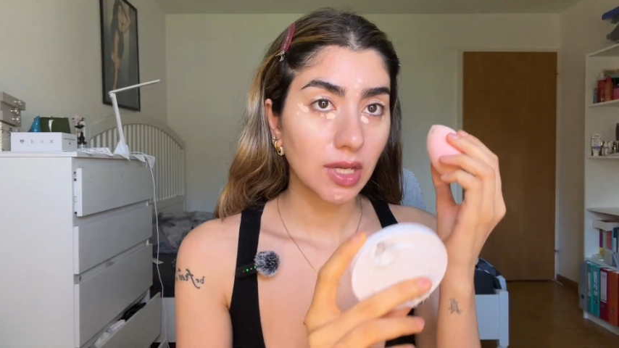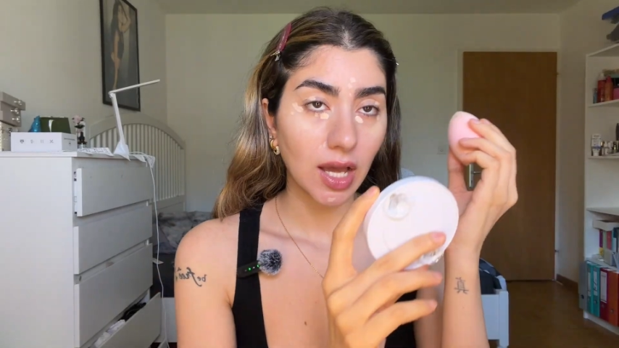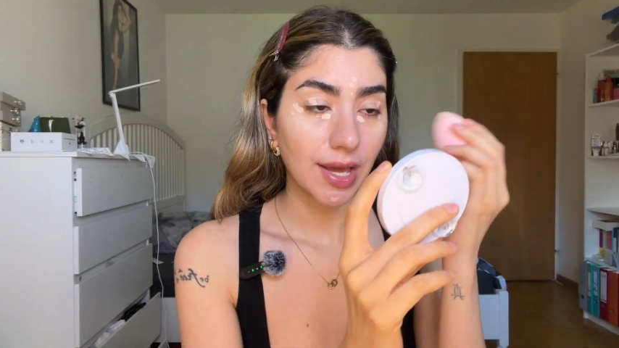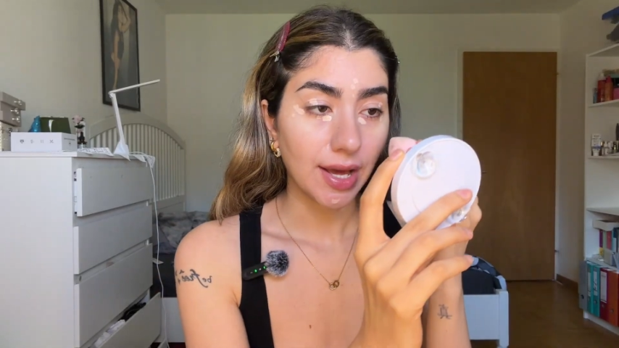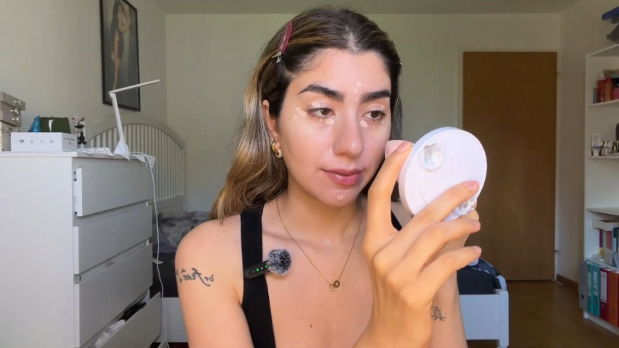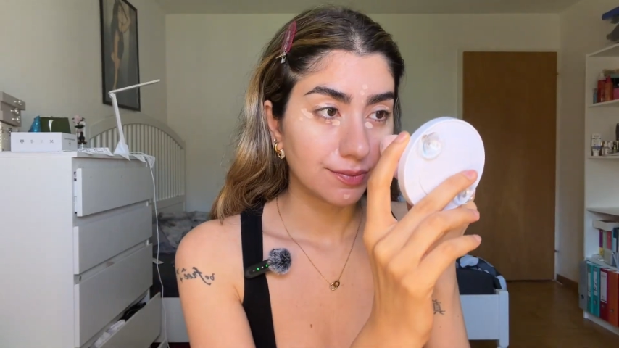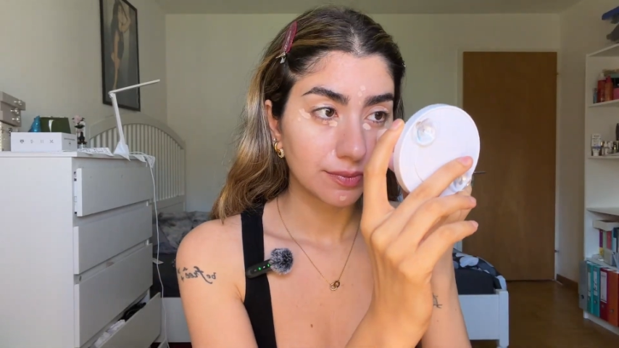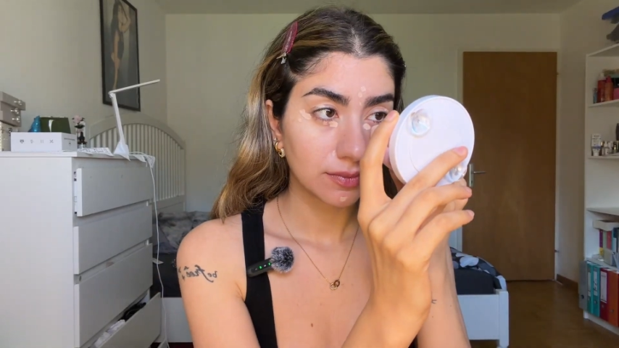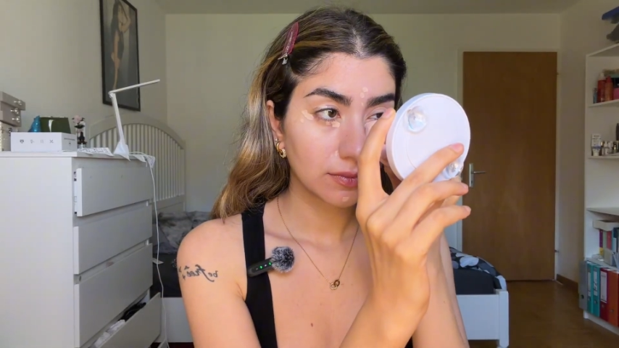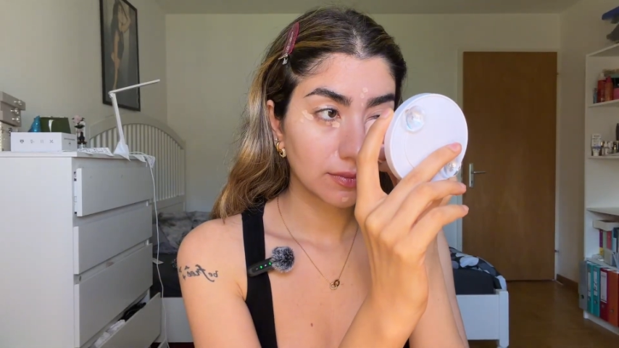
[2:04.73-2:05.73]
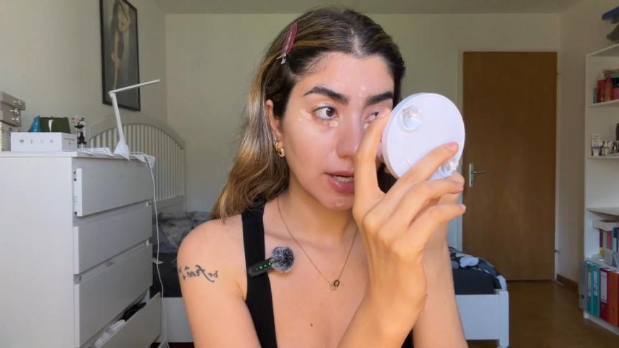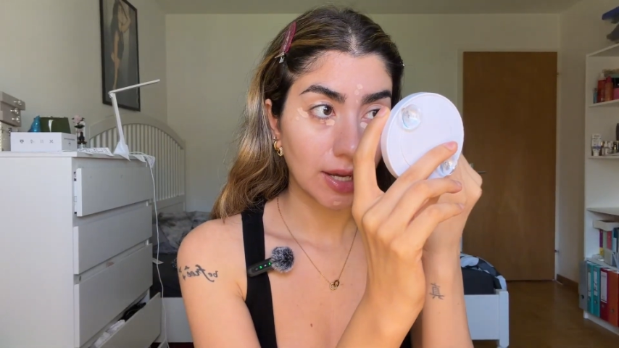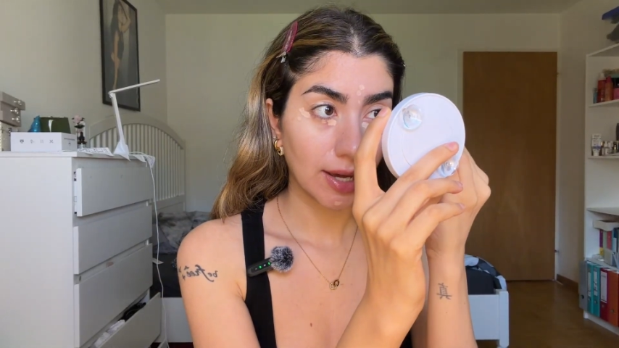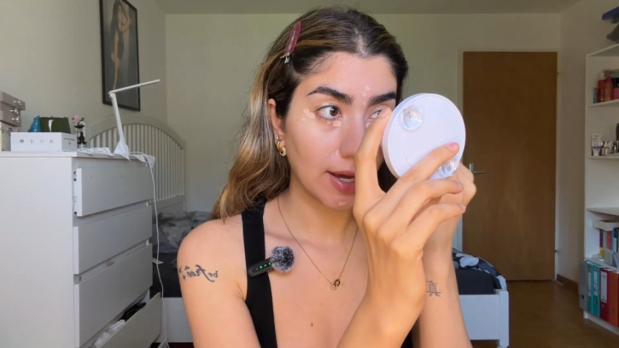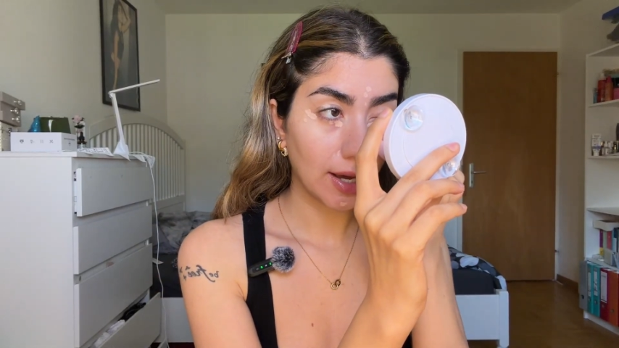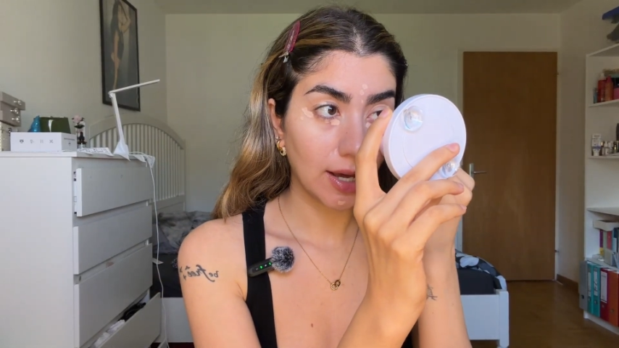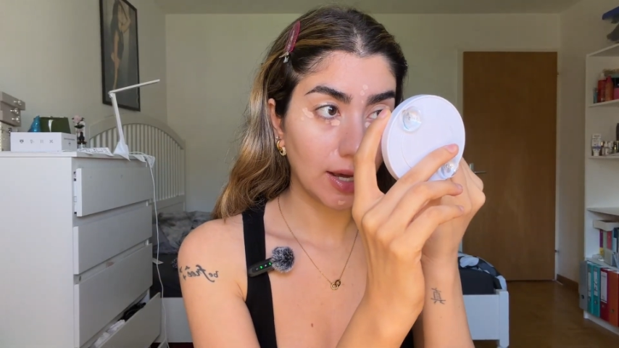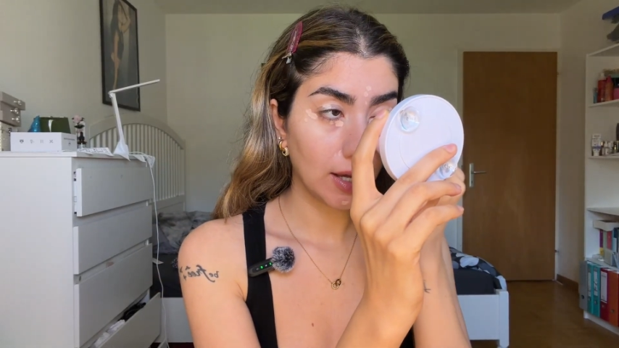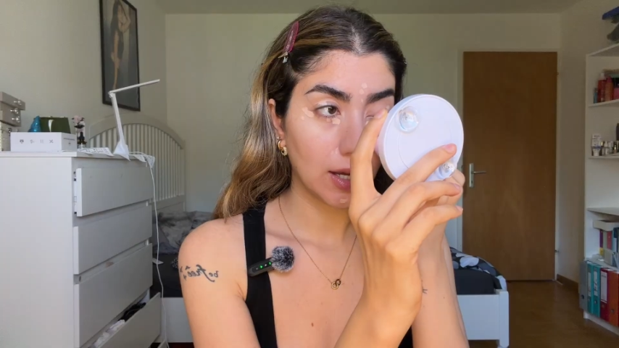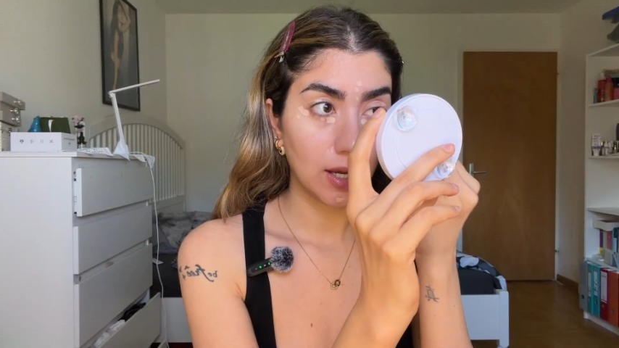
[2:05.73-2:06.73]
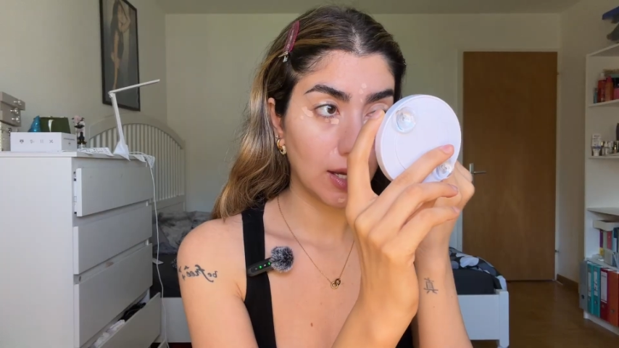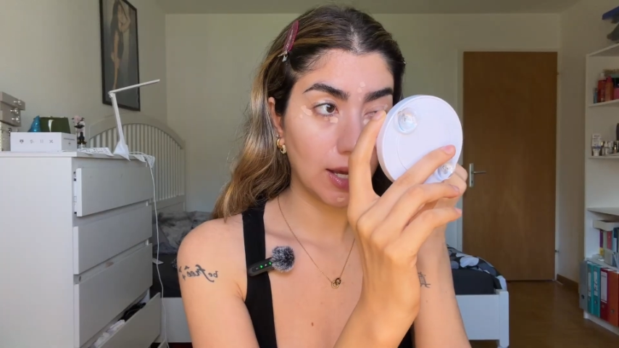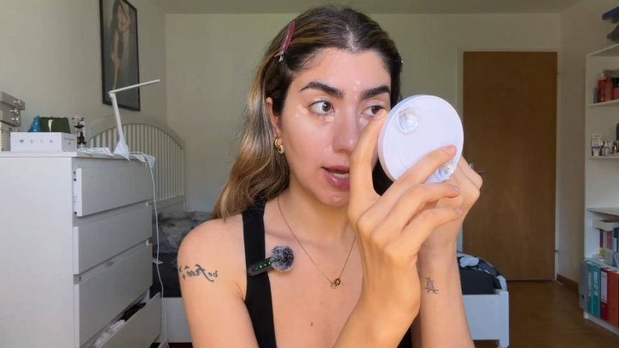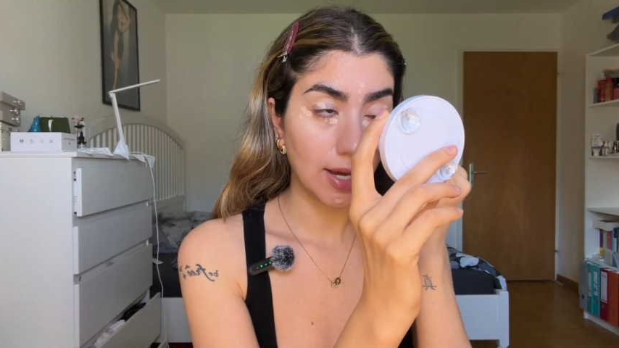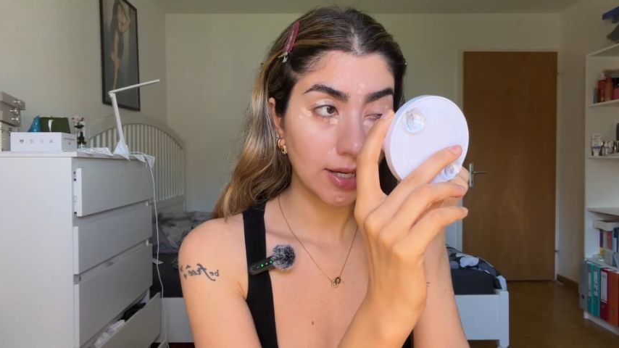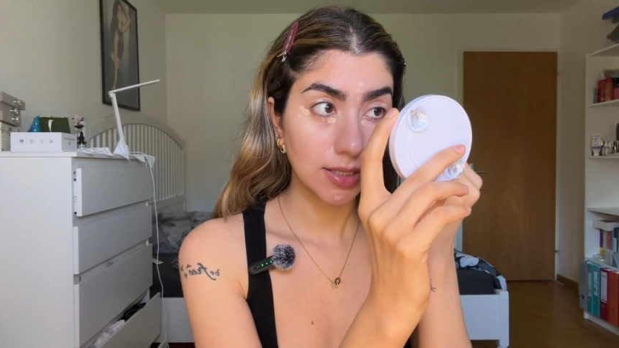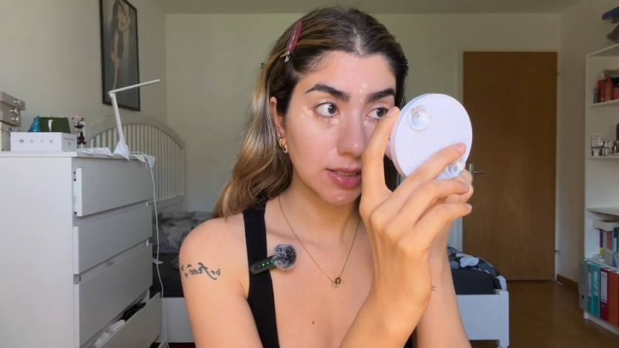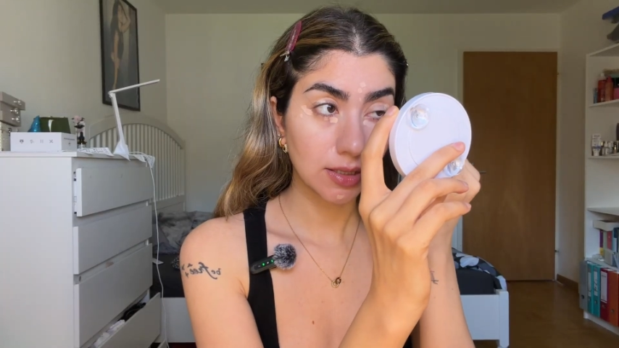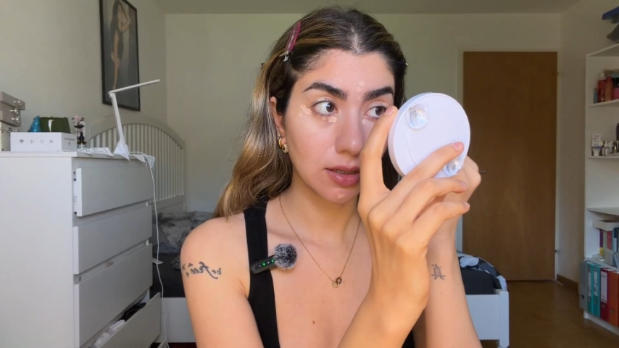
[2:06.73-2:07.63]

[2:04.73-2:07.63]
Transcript: Yeah, my eyes